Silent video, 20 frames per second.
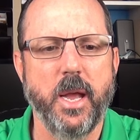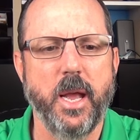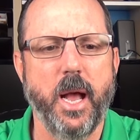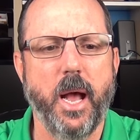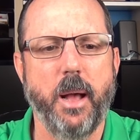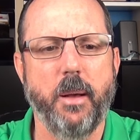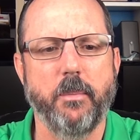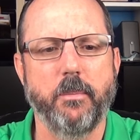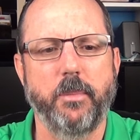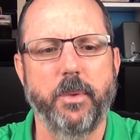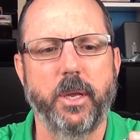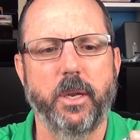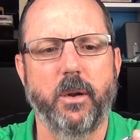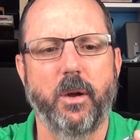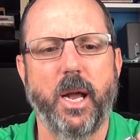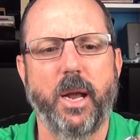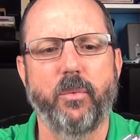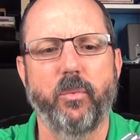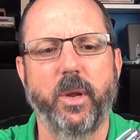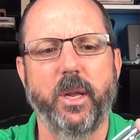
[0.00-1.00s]
Um, you know,
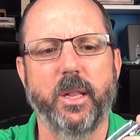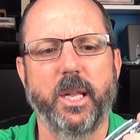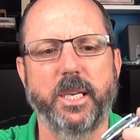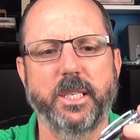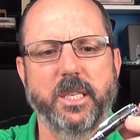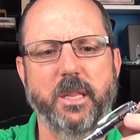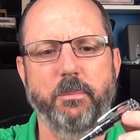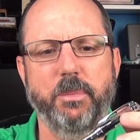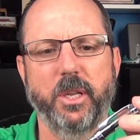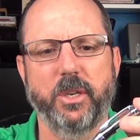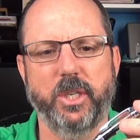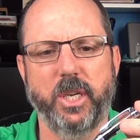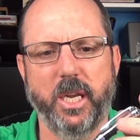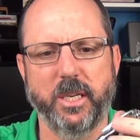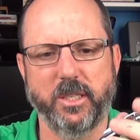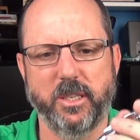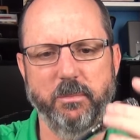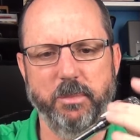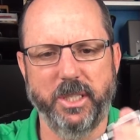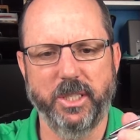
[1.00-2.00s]
I realize the blush
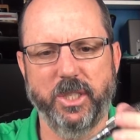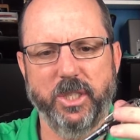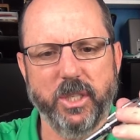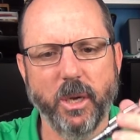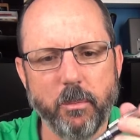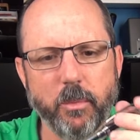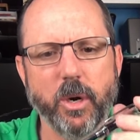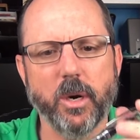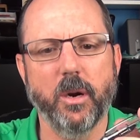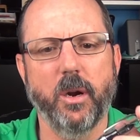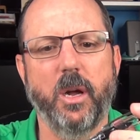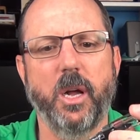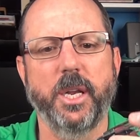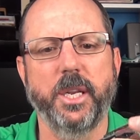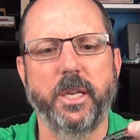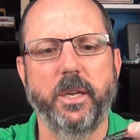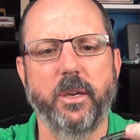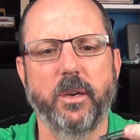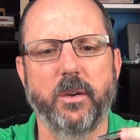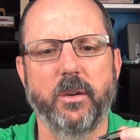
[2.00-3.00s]
has to be somewhere
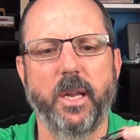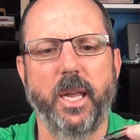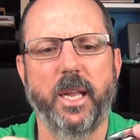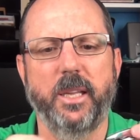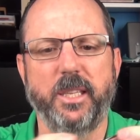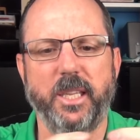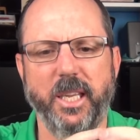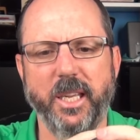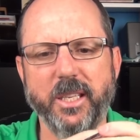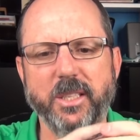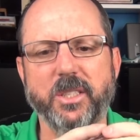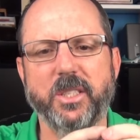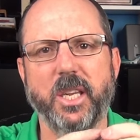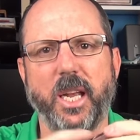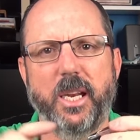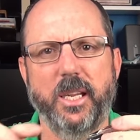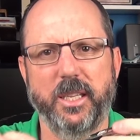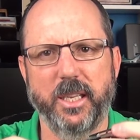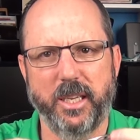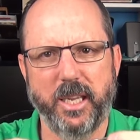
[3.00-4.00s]
on here, and the
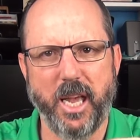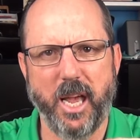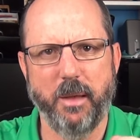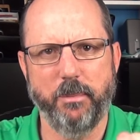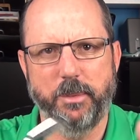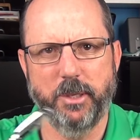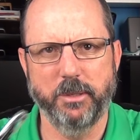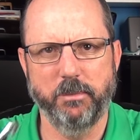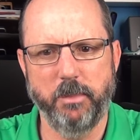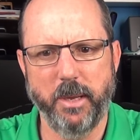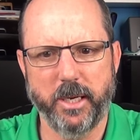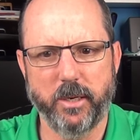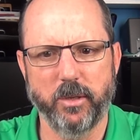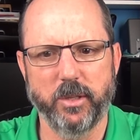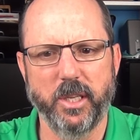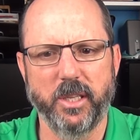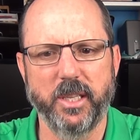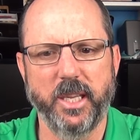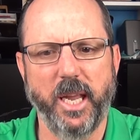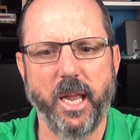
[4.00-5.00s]
inside of the cap is better
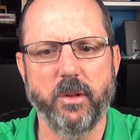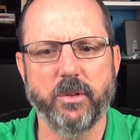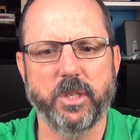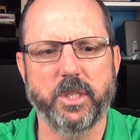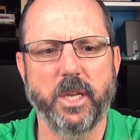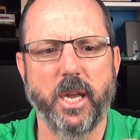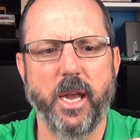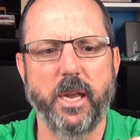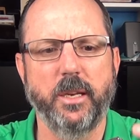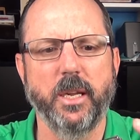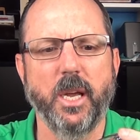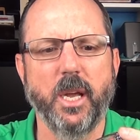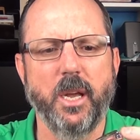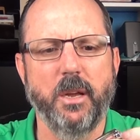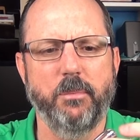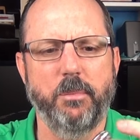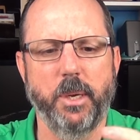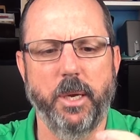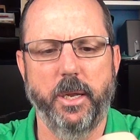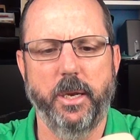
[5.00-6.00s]
than the outside,
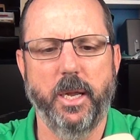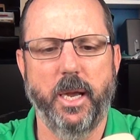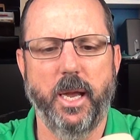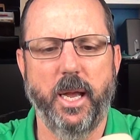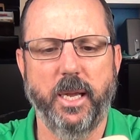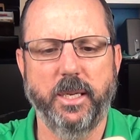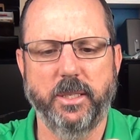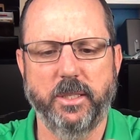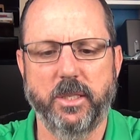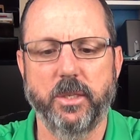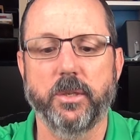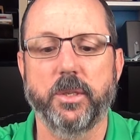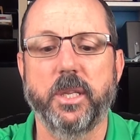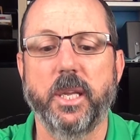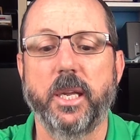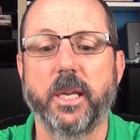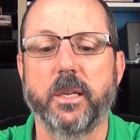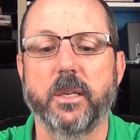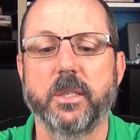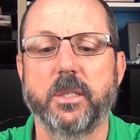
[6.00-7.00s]
but I, I still
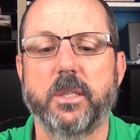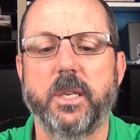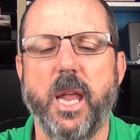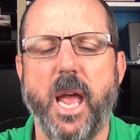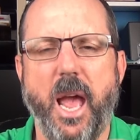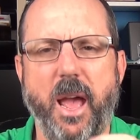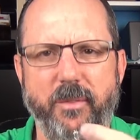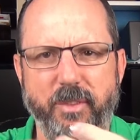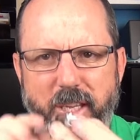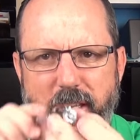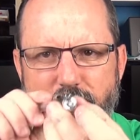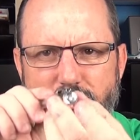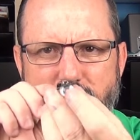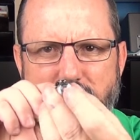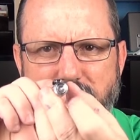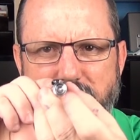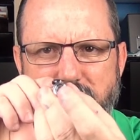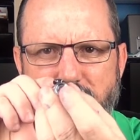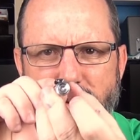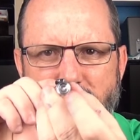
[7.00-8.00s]
think having it
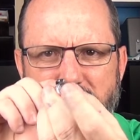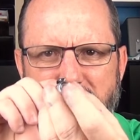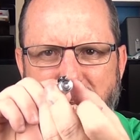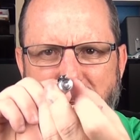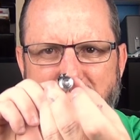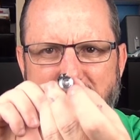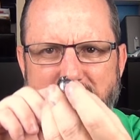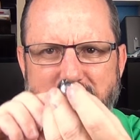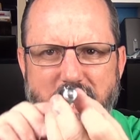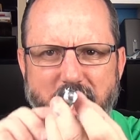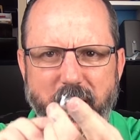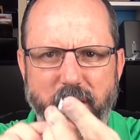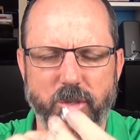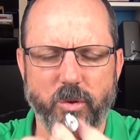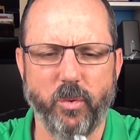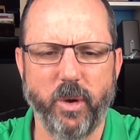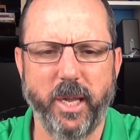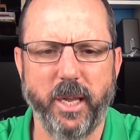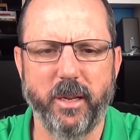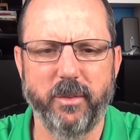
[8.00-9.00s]
right there on the end takes
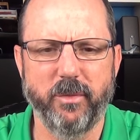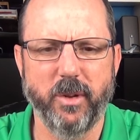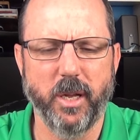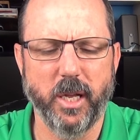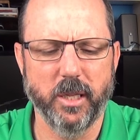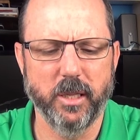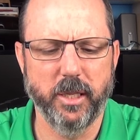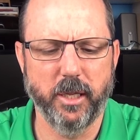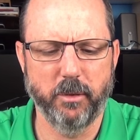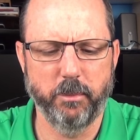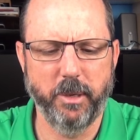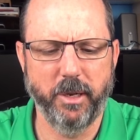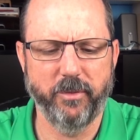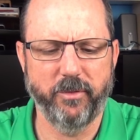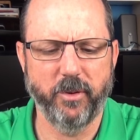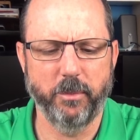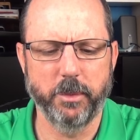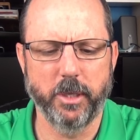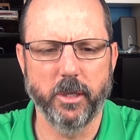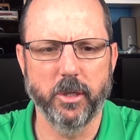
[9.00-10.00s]
away a, a little bit
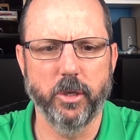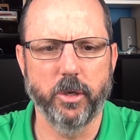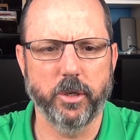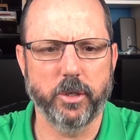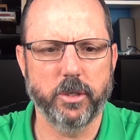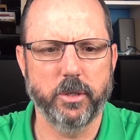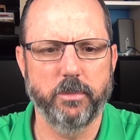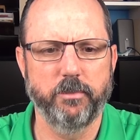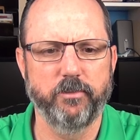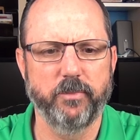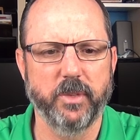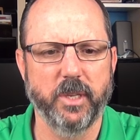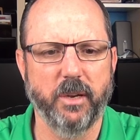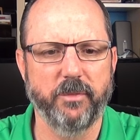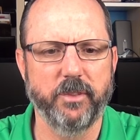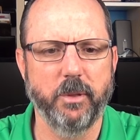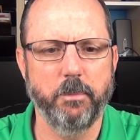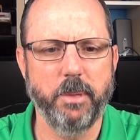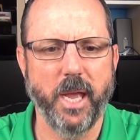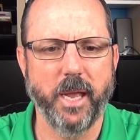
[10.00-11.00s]
from the looks
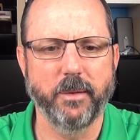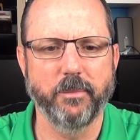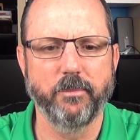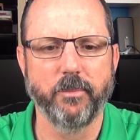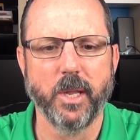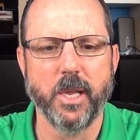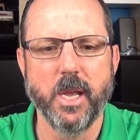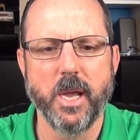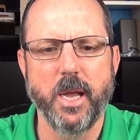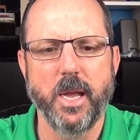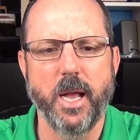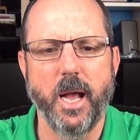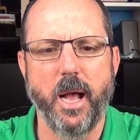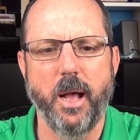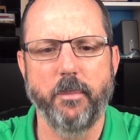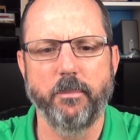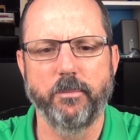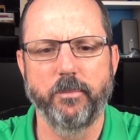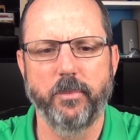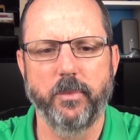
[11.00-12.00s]
of the pen.
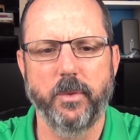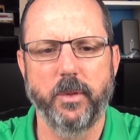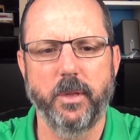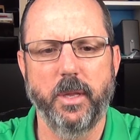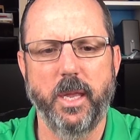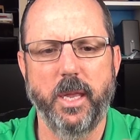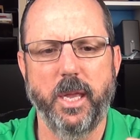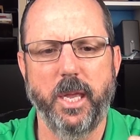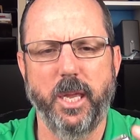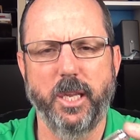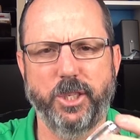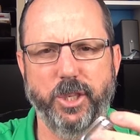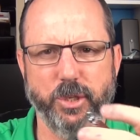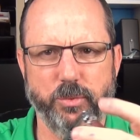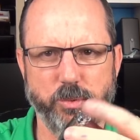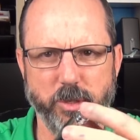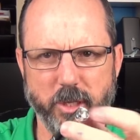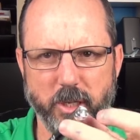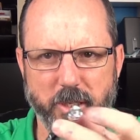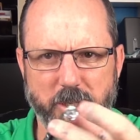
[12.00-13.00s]
Um, it, it
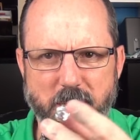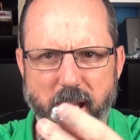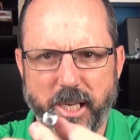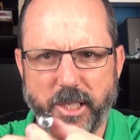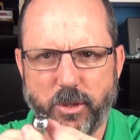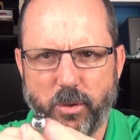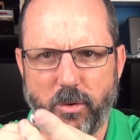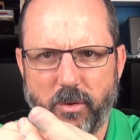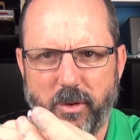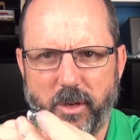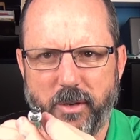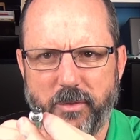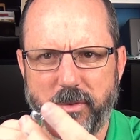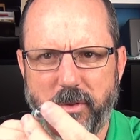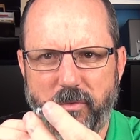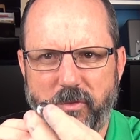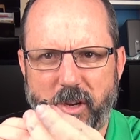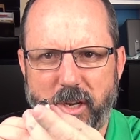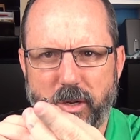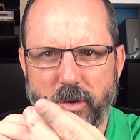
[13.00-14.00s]
just would look nicer if
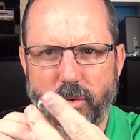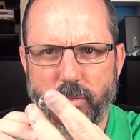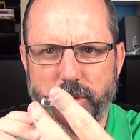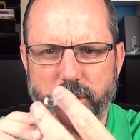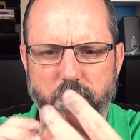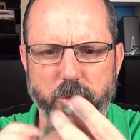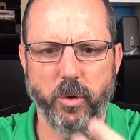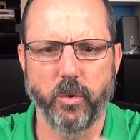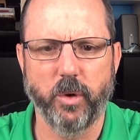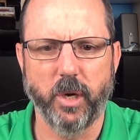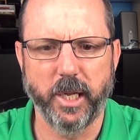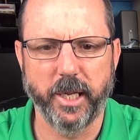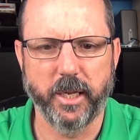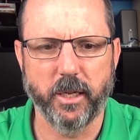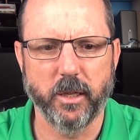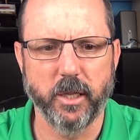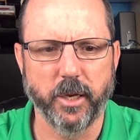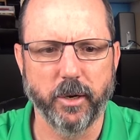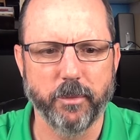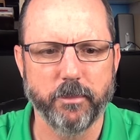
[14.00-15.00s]
the finial was totally
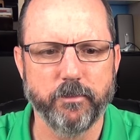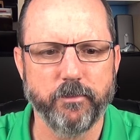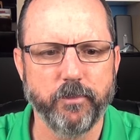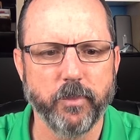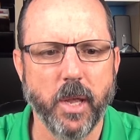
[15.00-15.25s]
clear.